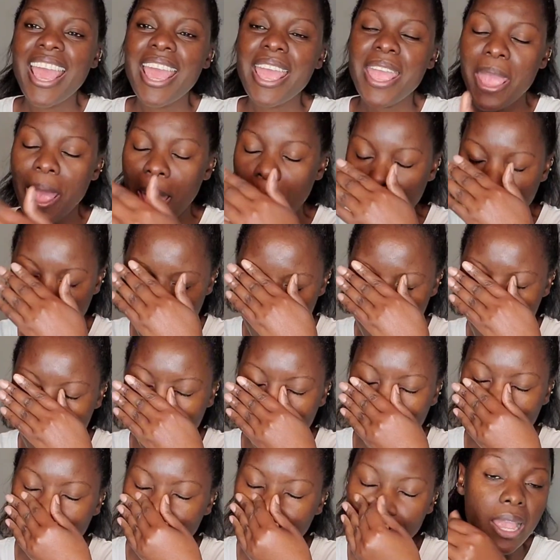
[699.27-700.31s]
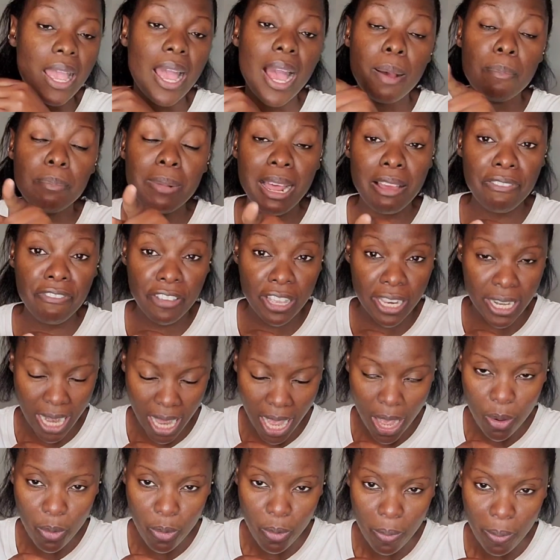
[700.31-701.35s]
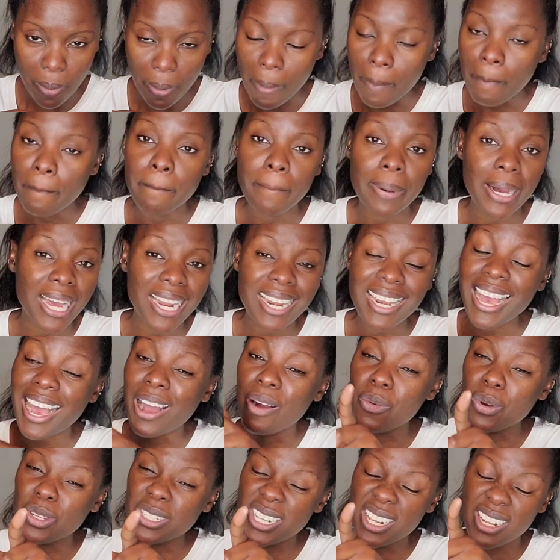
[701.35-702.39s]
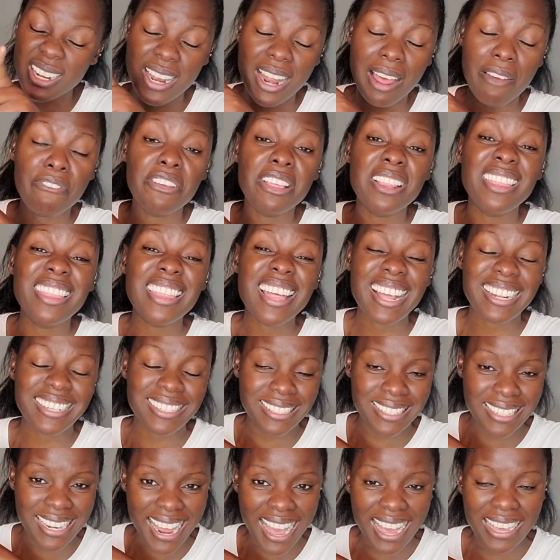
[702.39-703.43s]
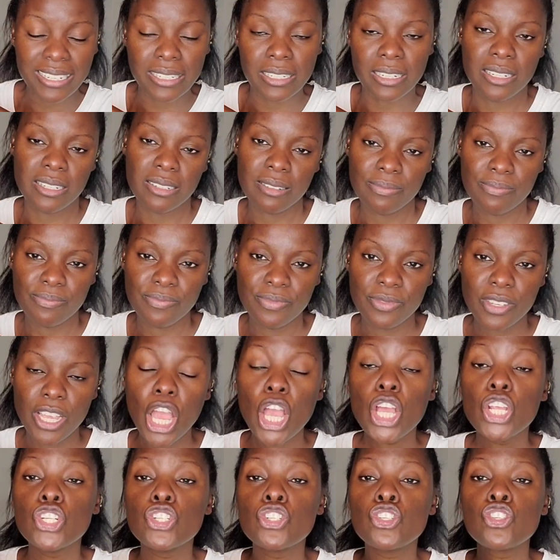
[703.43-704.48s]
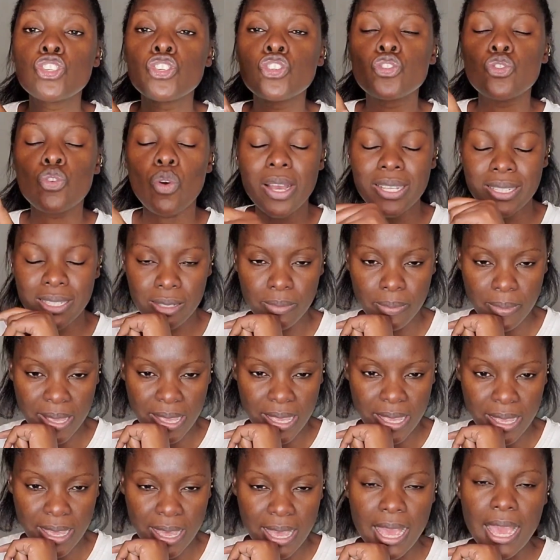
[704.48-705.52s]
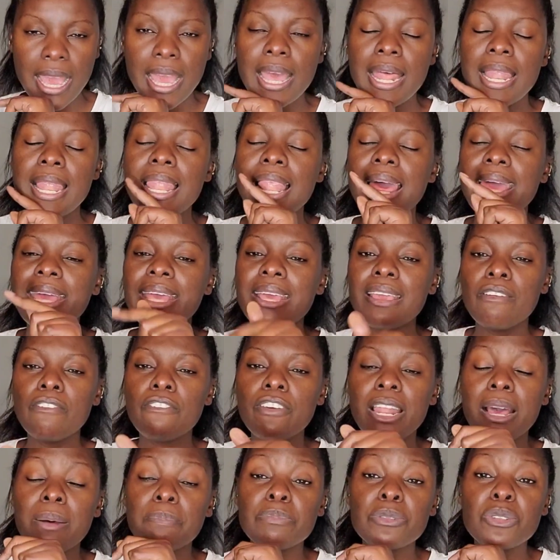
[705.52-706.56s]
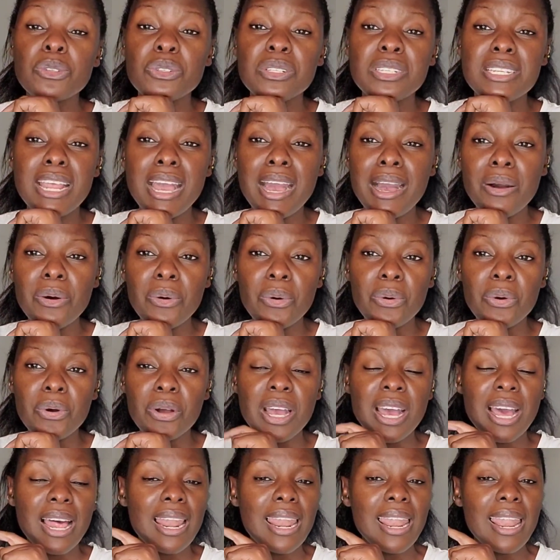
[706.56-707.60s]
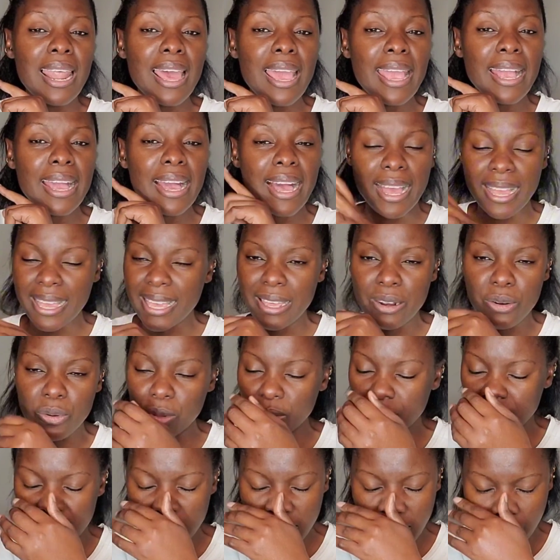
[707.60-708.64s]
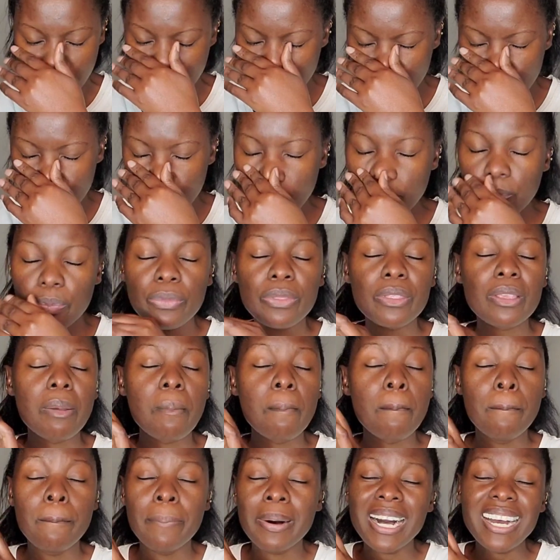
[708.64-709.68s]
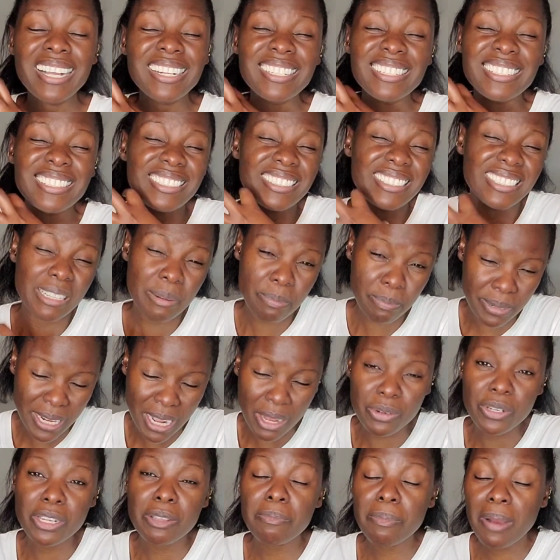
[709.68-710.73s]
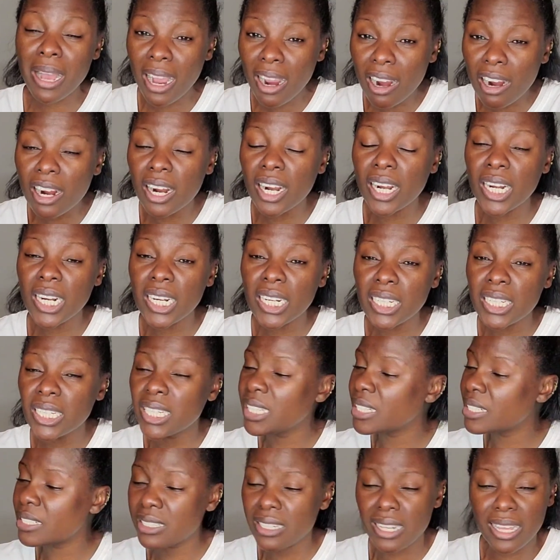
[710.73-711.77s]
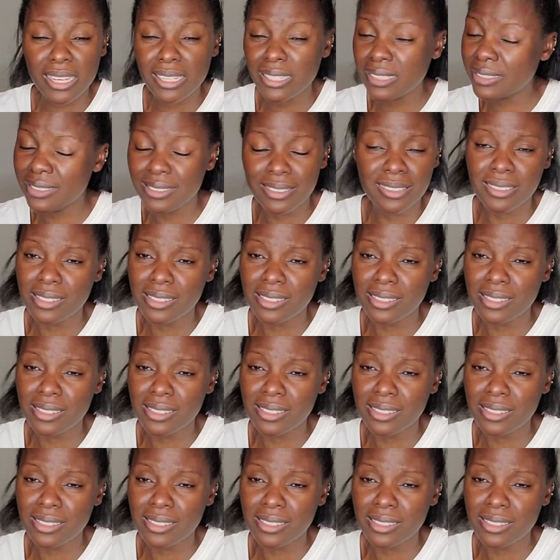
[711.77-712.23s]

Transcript: Yeah, I'm laughing now, but I wasn't laughing that night. Trust me. Like, even up to now, like, I can only laugh. But deep down in my heart, it's like